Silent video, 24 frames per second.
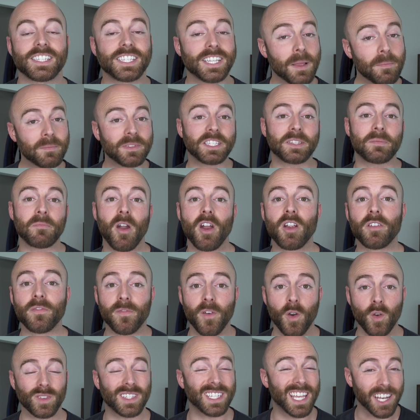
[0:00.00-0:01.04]
Some
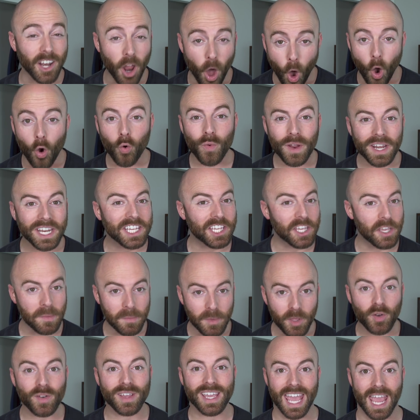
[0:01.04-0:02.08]
smartphones can already
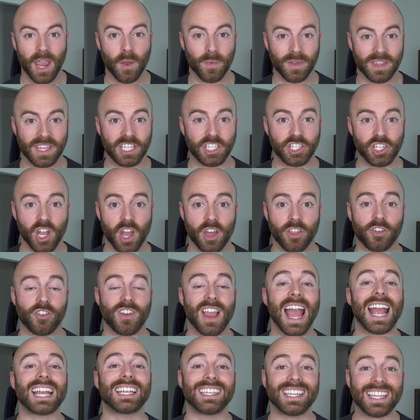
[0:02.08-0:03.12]
communicate with each
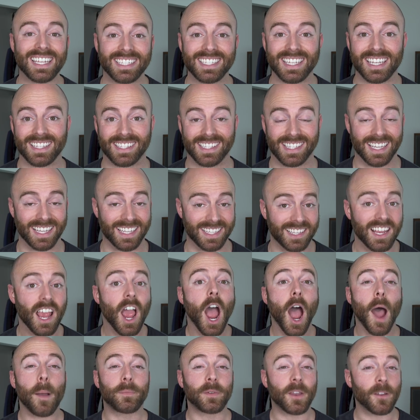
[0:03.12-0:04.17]
other at distances
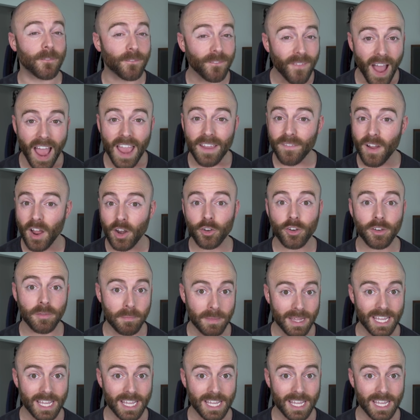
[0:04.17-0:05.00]
up to 500